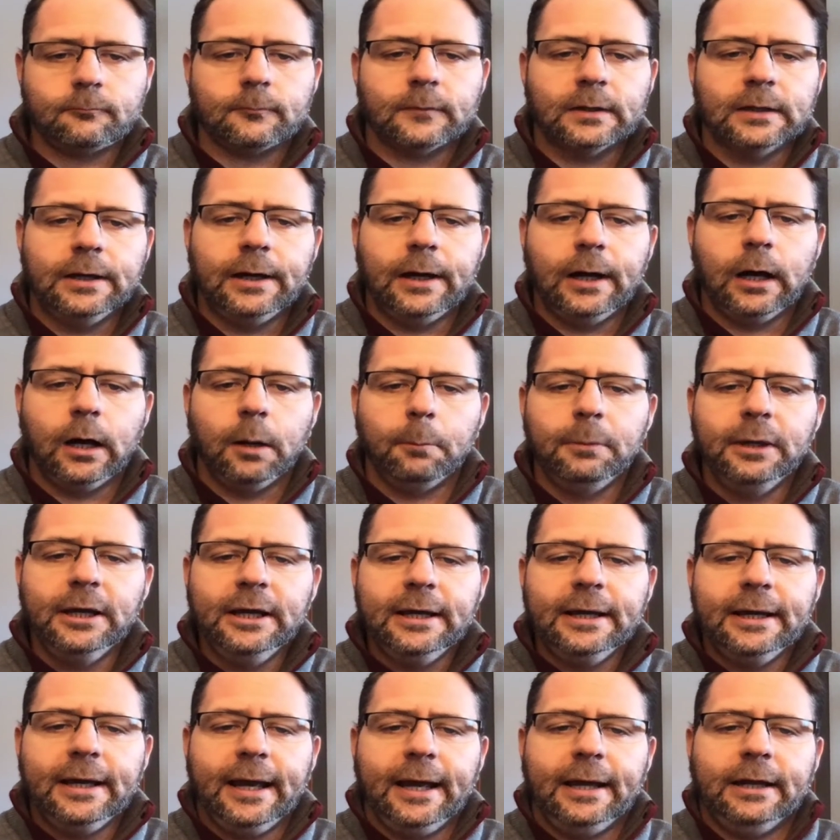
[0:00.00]

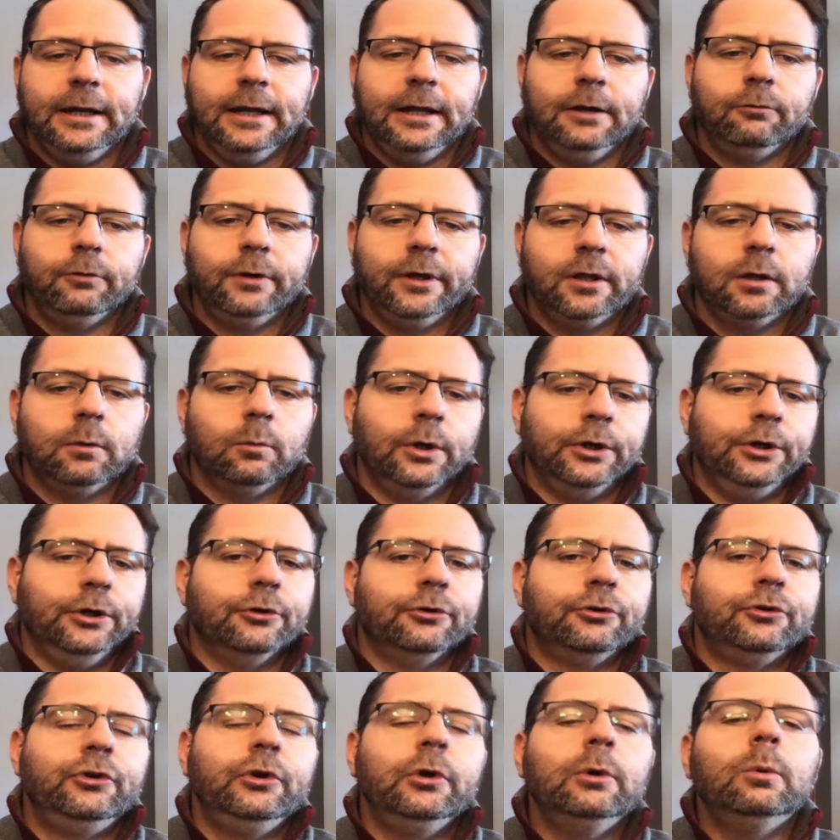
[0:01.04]
And really what you're
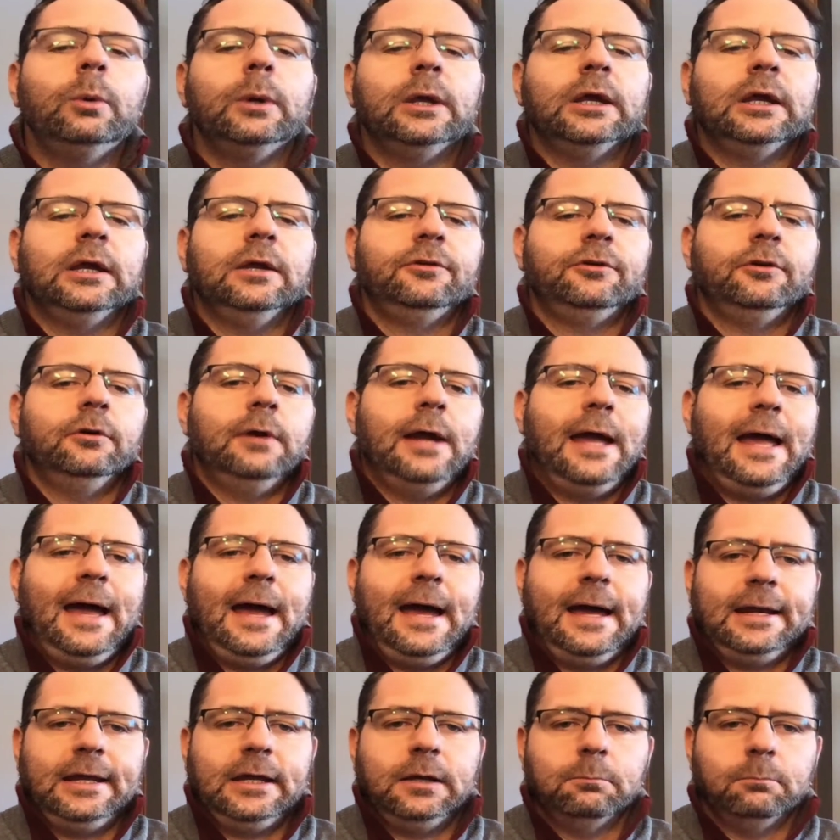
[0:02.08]
doing is you're
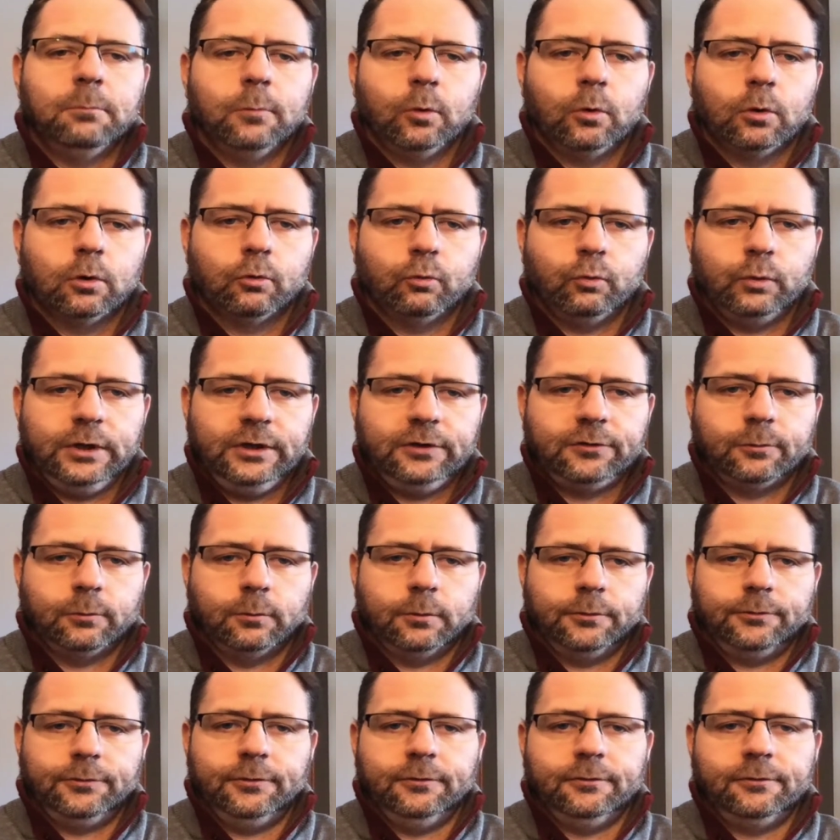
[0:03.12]
adding more
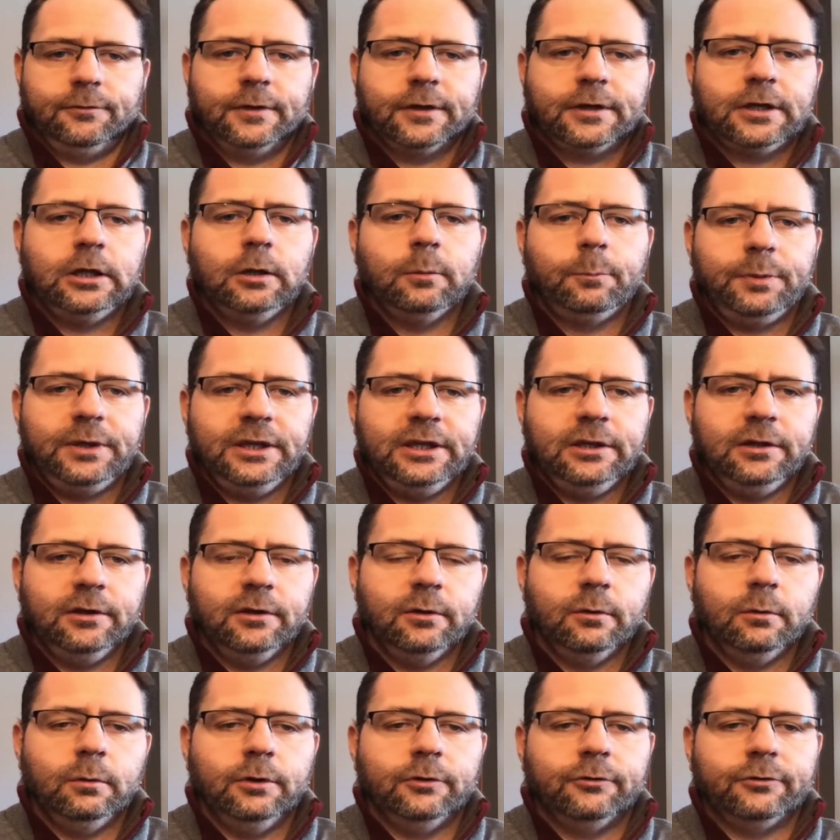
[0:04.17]
resources. The
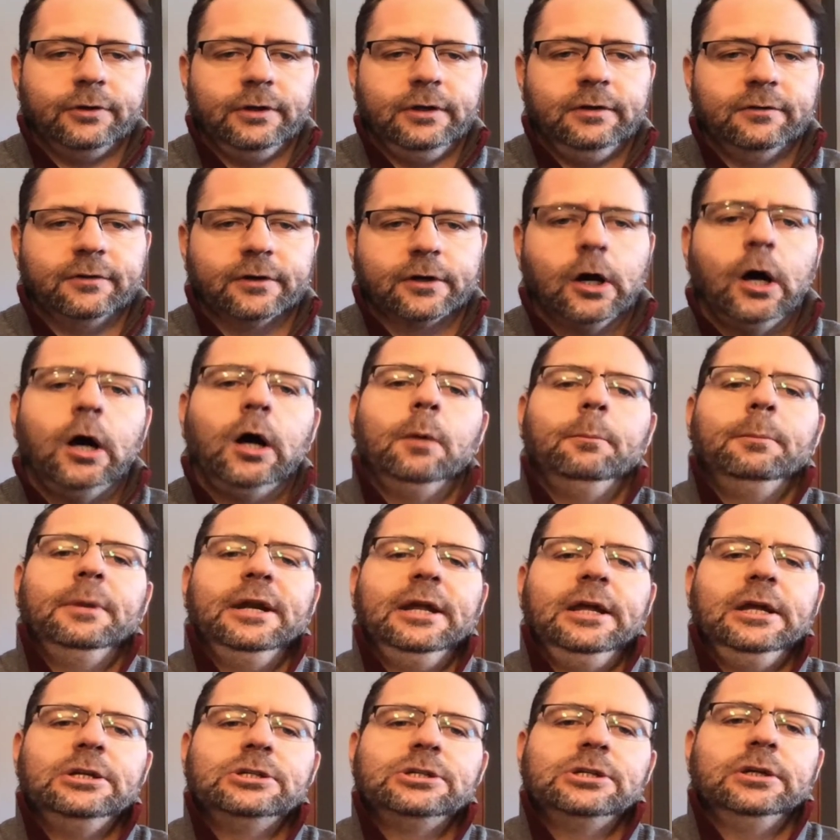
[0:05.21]
QPU is a
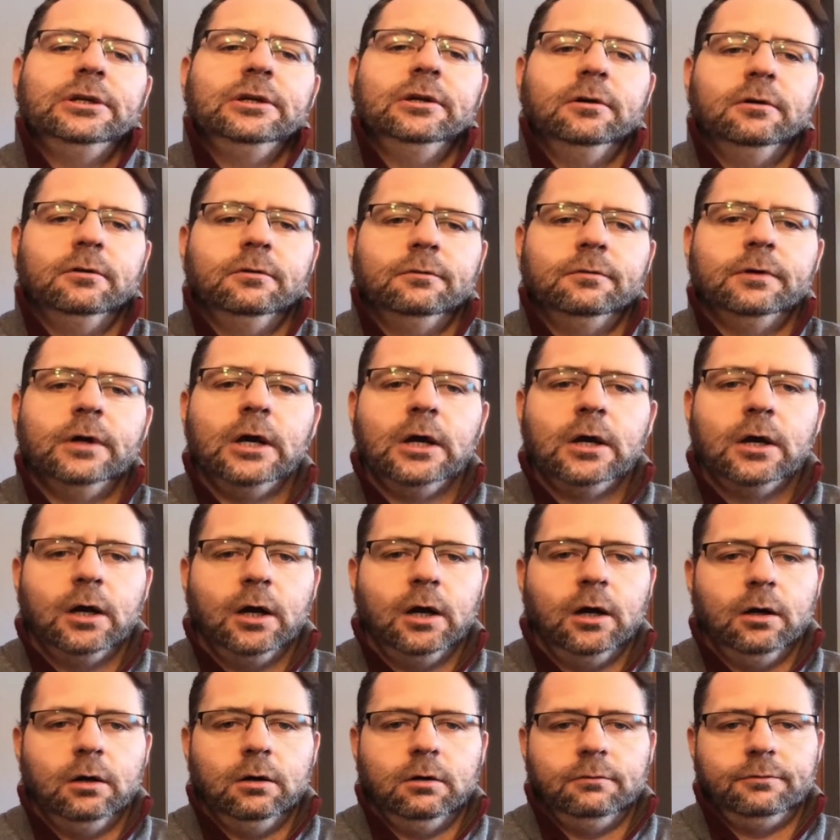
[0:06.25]
combination of
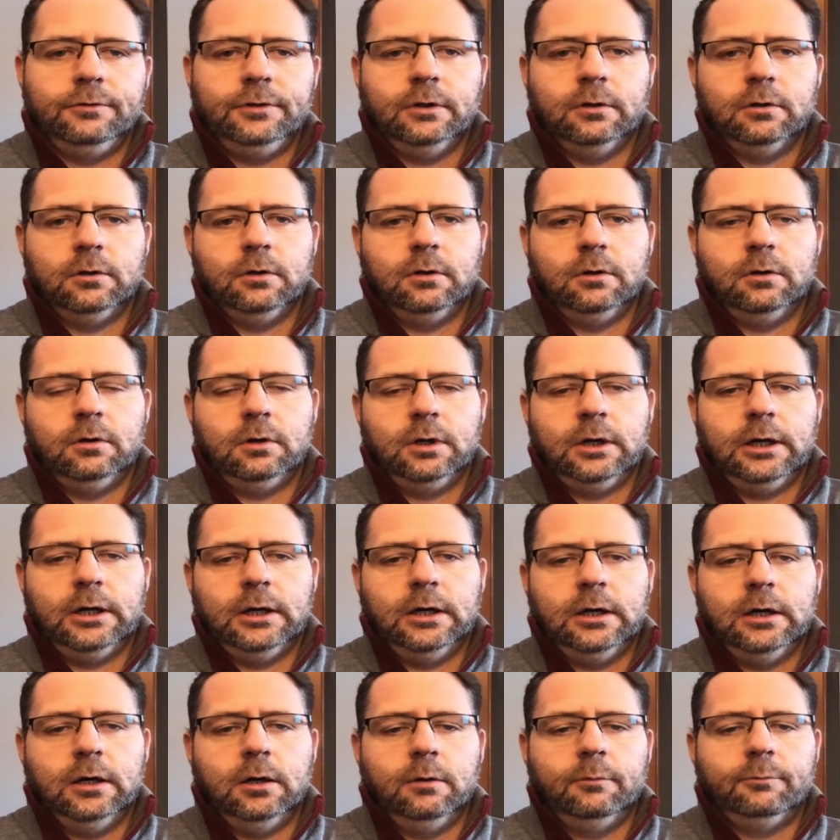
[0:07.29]
your
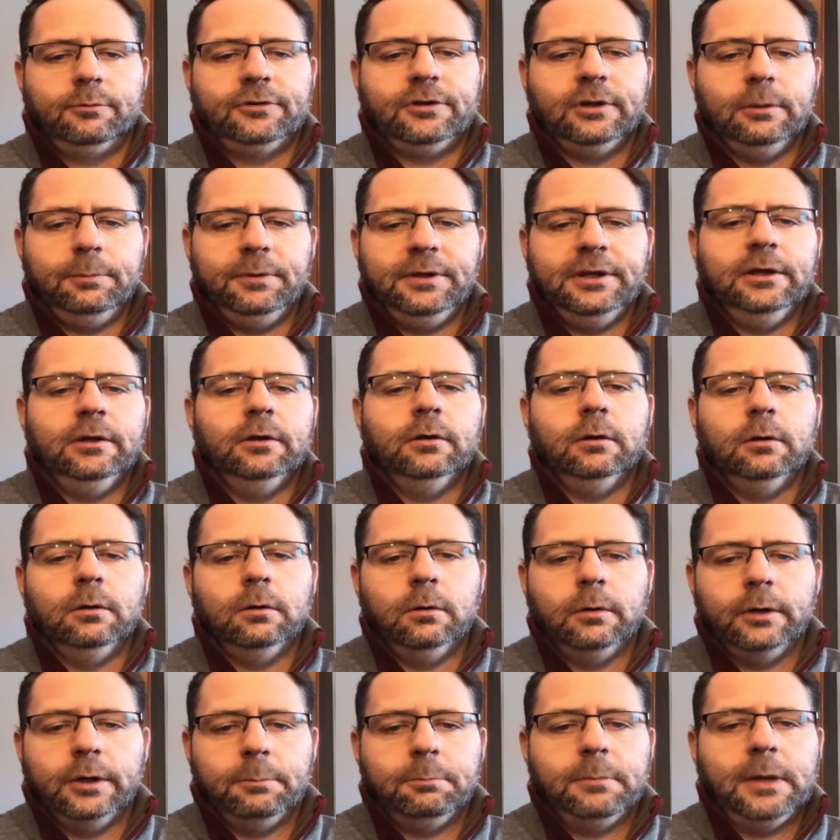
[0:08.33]

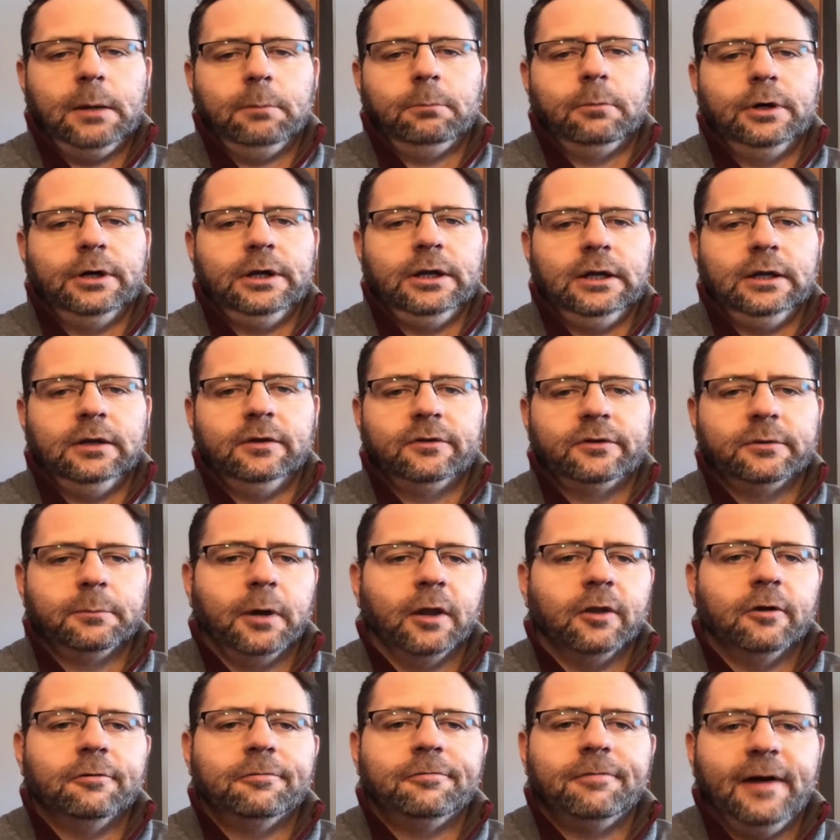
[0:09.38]
CPU and memory and some
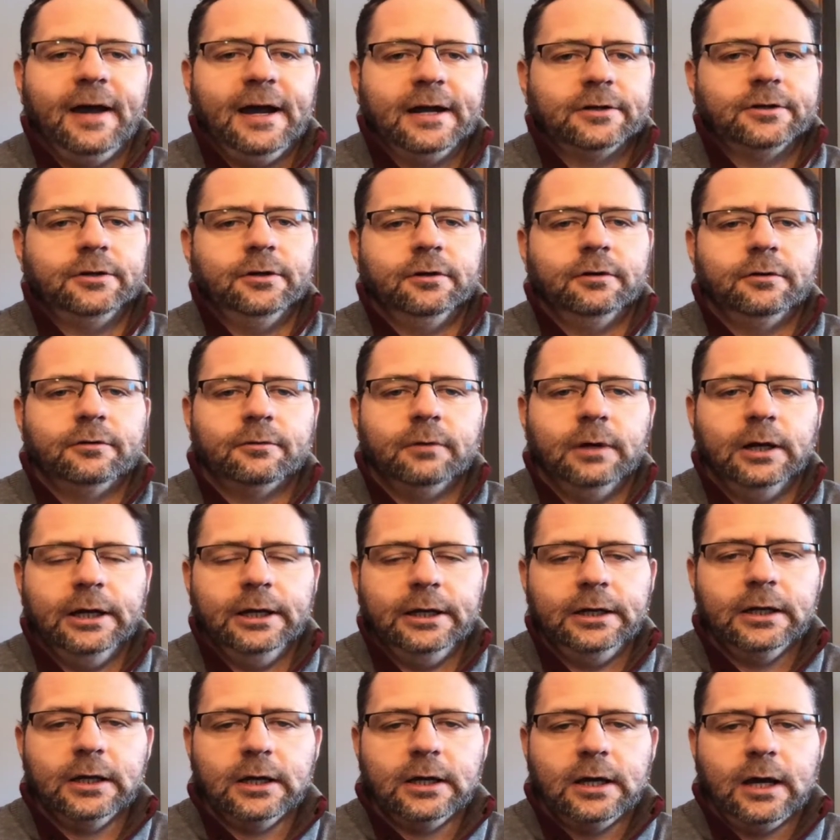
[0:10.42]
other factors,
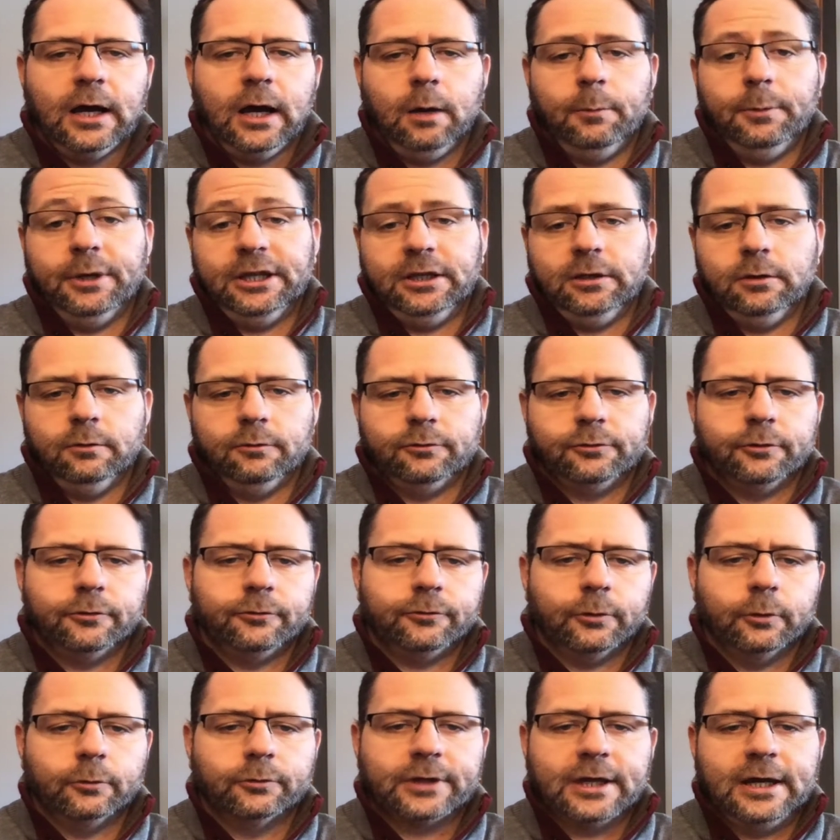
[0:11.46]
right? How many users,
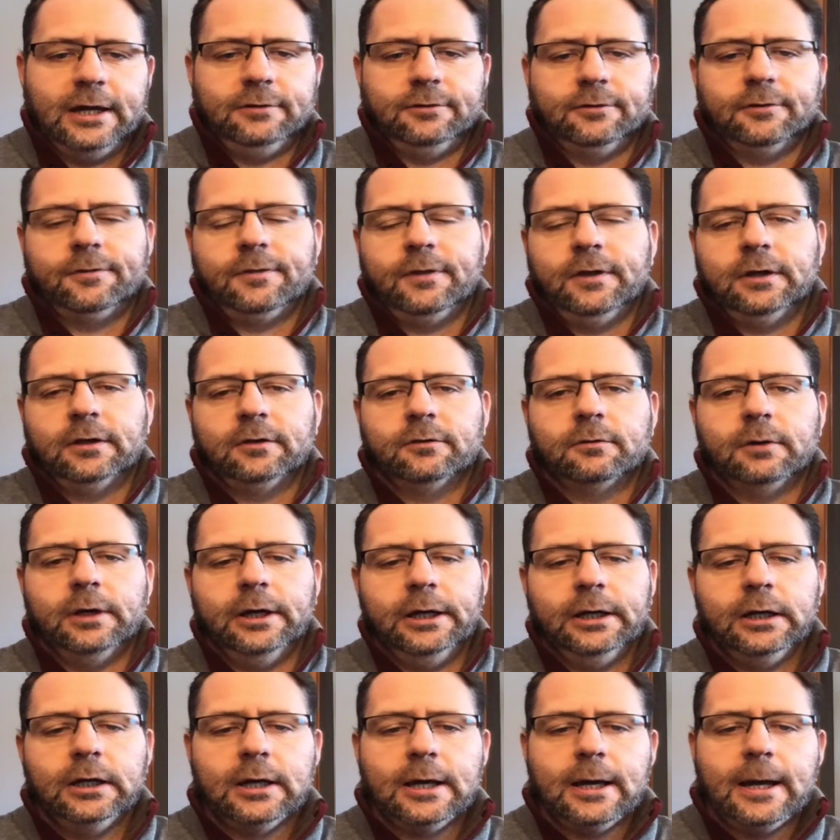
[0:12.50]
those kinds of things,
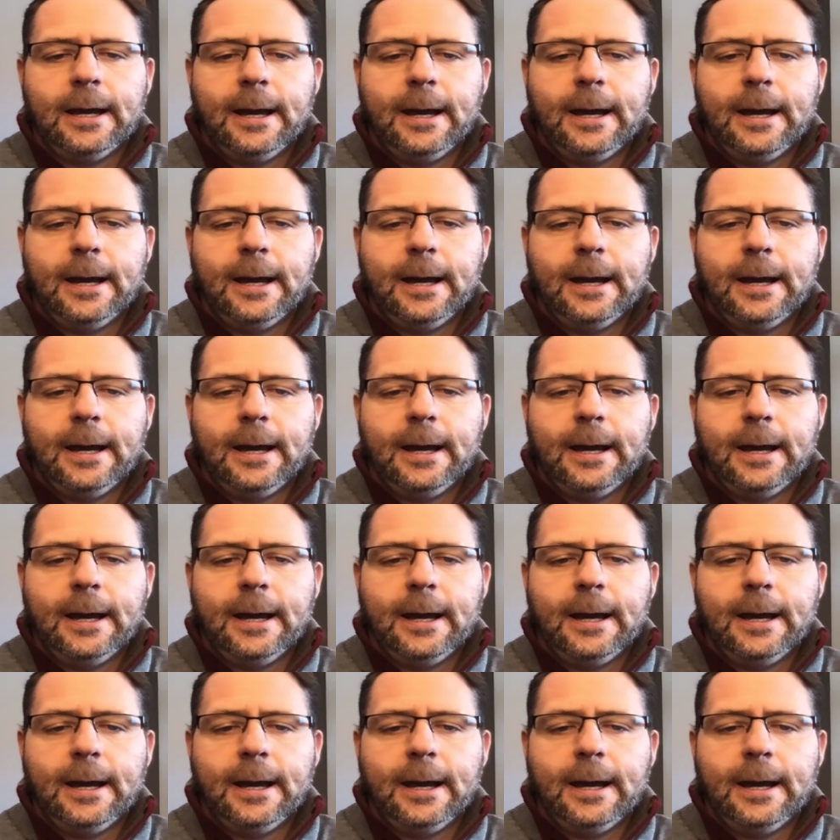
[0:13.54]
right?